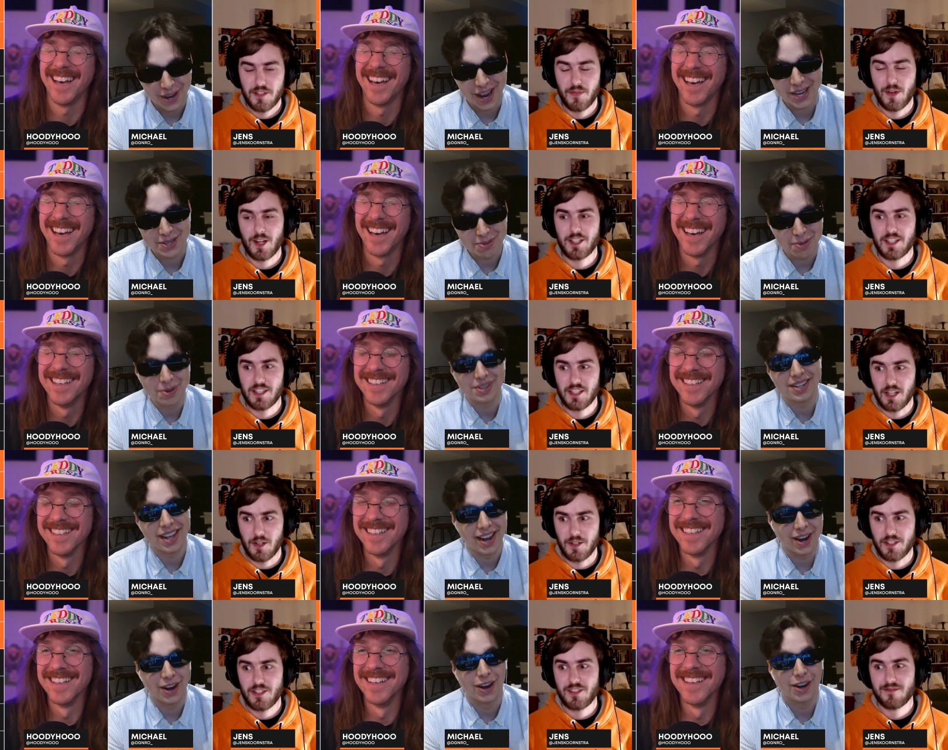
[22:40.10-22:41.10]
Speaker 1: you, guys weren't coach.
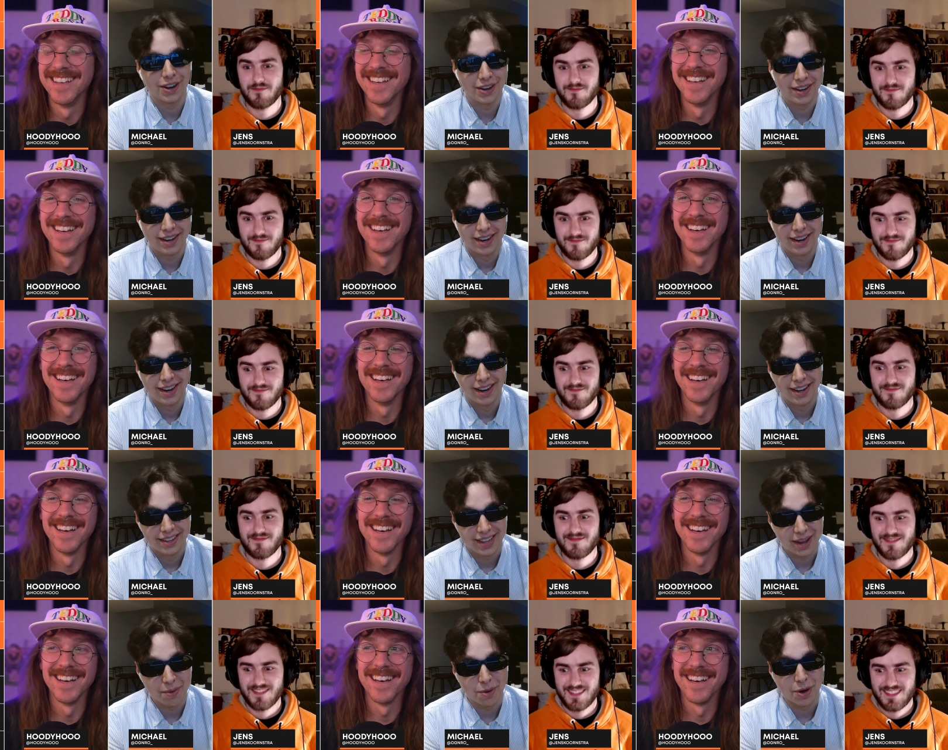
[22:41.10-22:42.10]
there.
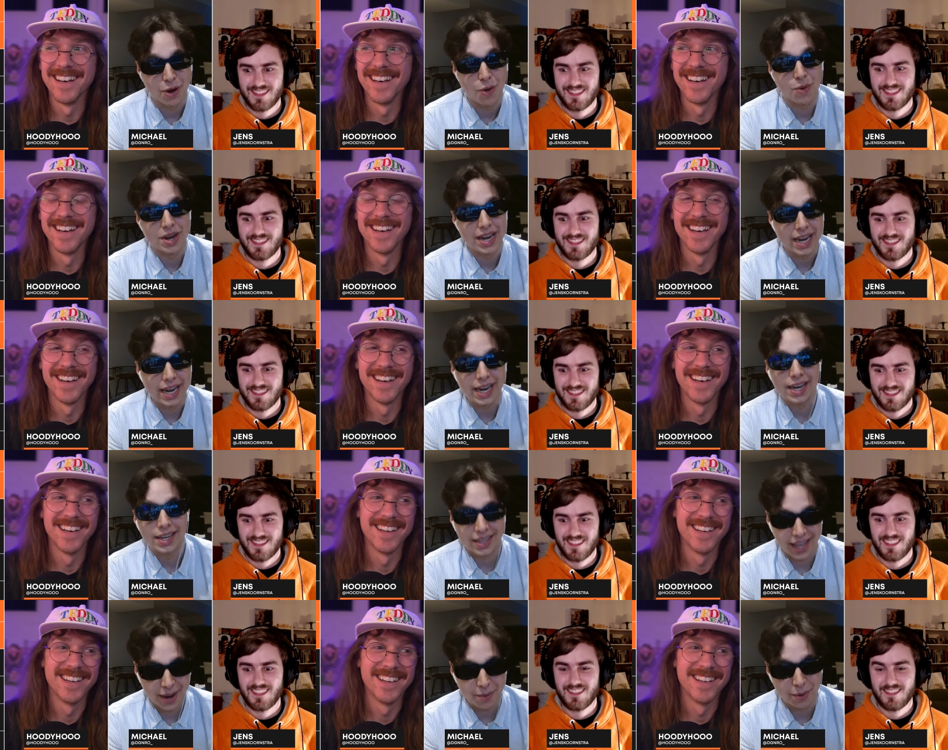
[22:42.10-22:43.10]
They were going
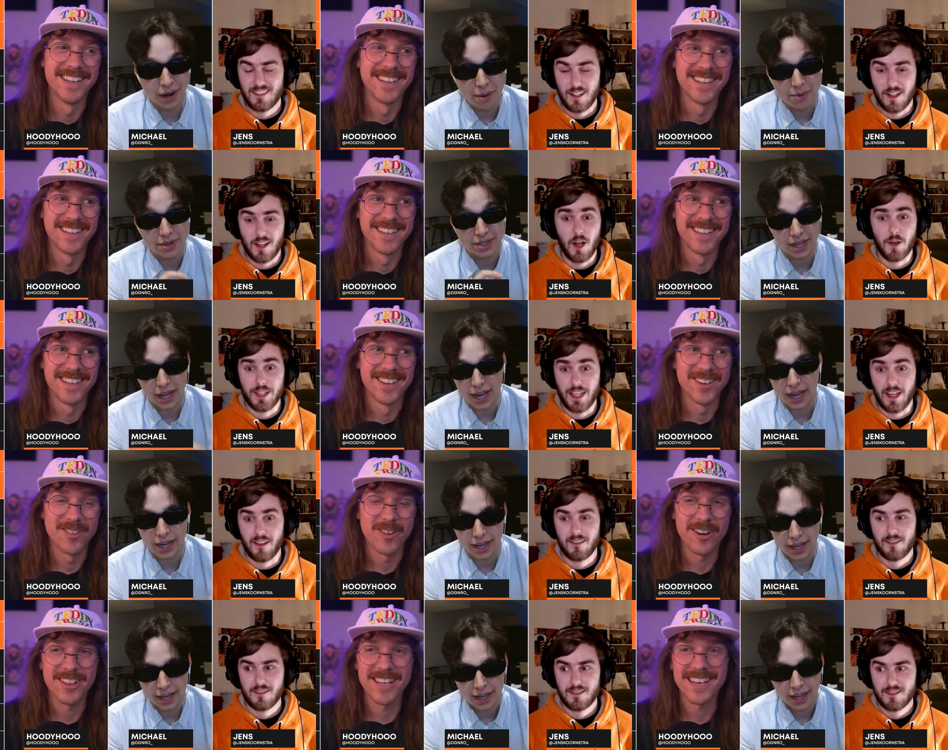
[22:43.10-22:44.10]
in. They were. It was oh, like yeah,
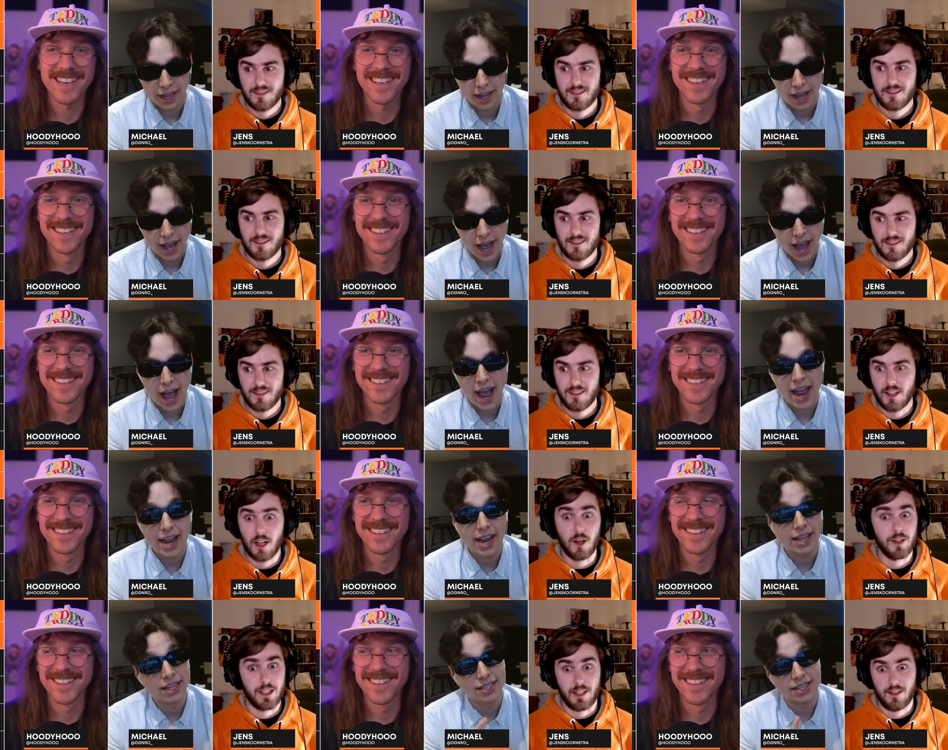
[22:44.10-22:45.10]
were they?
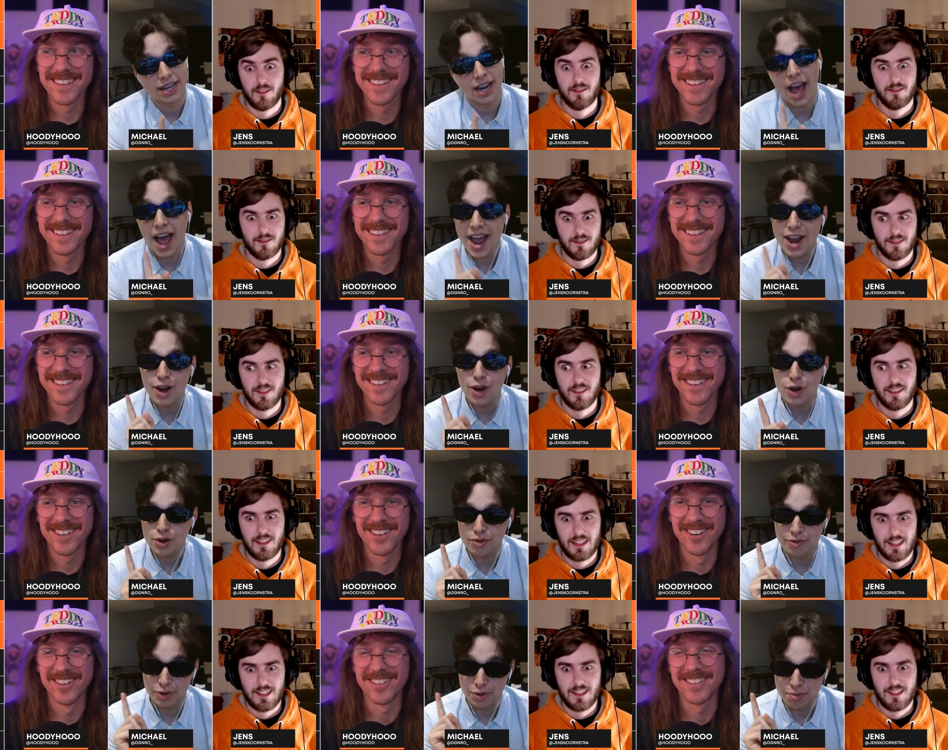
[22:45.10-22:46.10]
I oh. listen. I
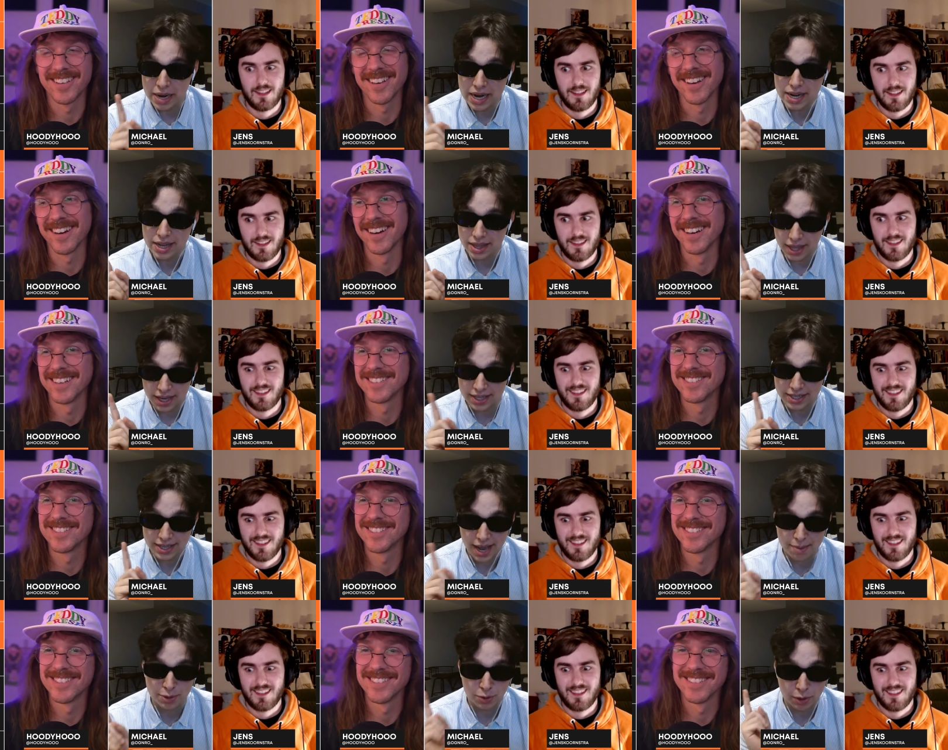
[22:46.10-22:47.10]
heard oh, a few God. mean things
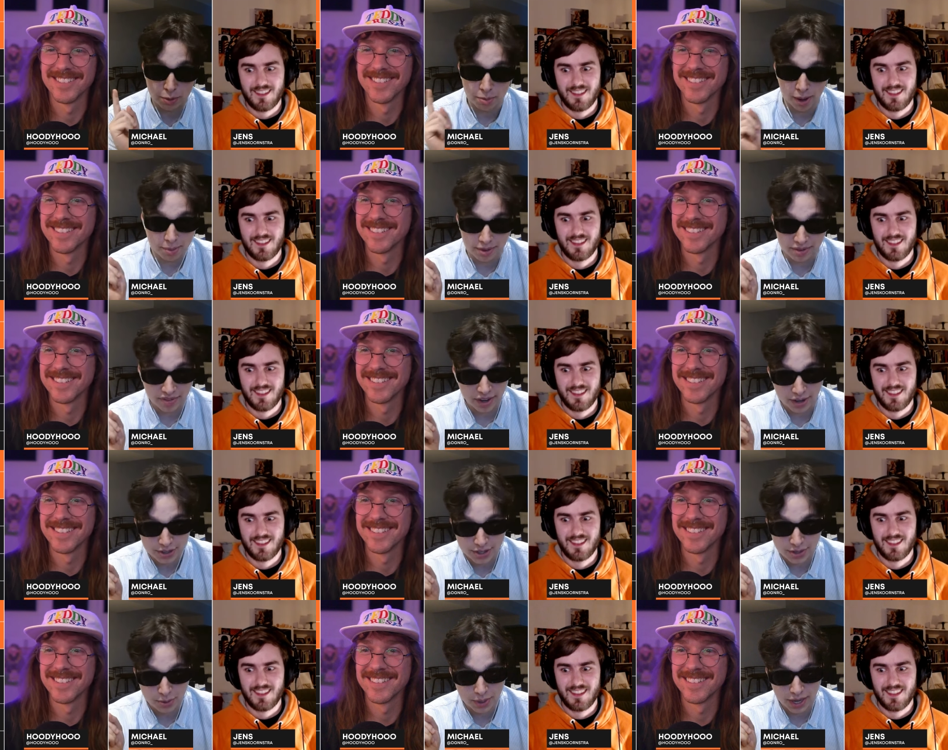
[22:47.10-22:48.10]
said between public
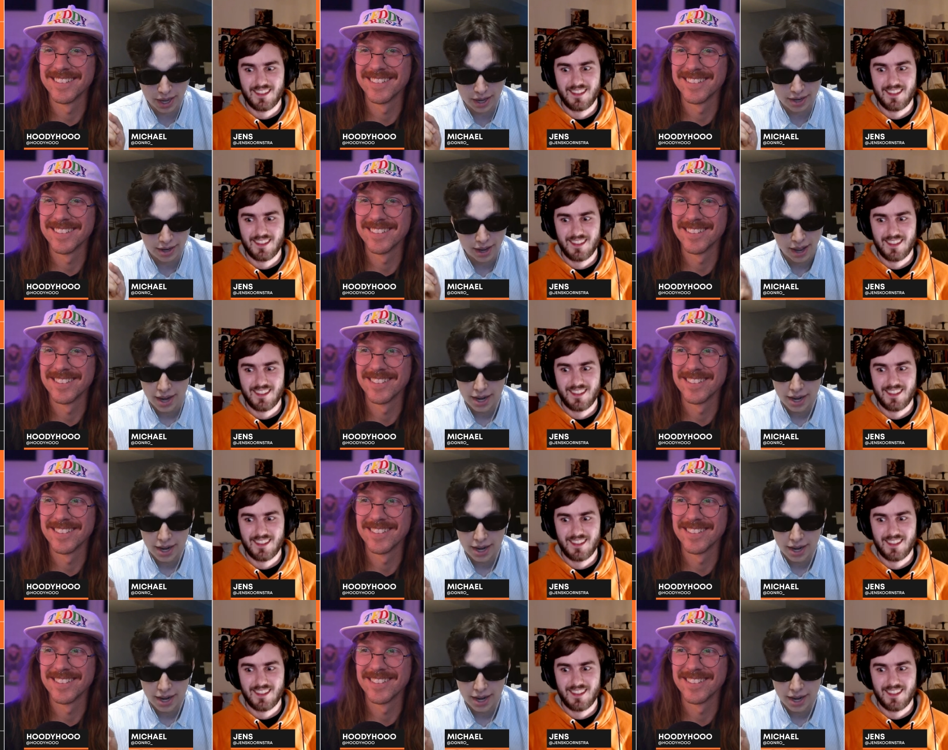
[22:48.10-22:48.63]
figures this weekend.